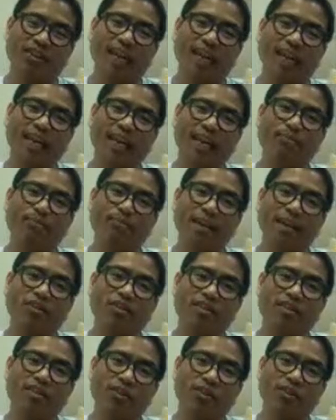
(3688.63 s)
Okay, bad
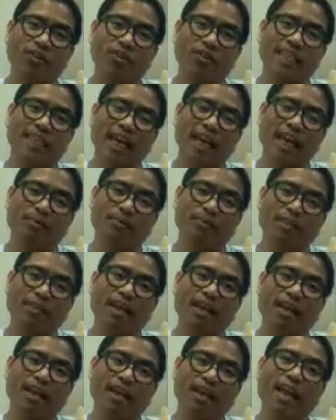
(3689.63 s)
cholesterol LDL
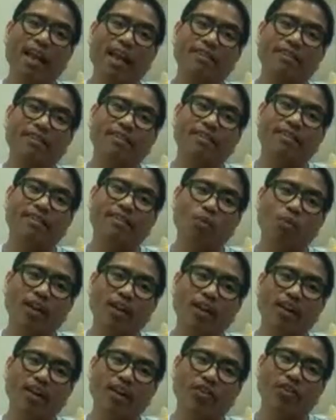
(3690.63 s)
must less than
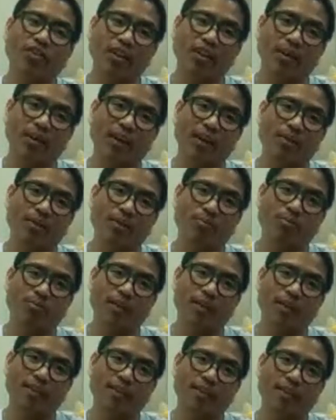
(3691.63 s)
100
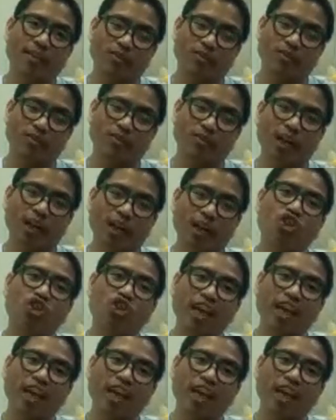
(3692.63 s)
milligrams per deciliters.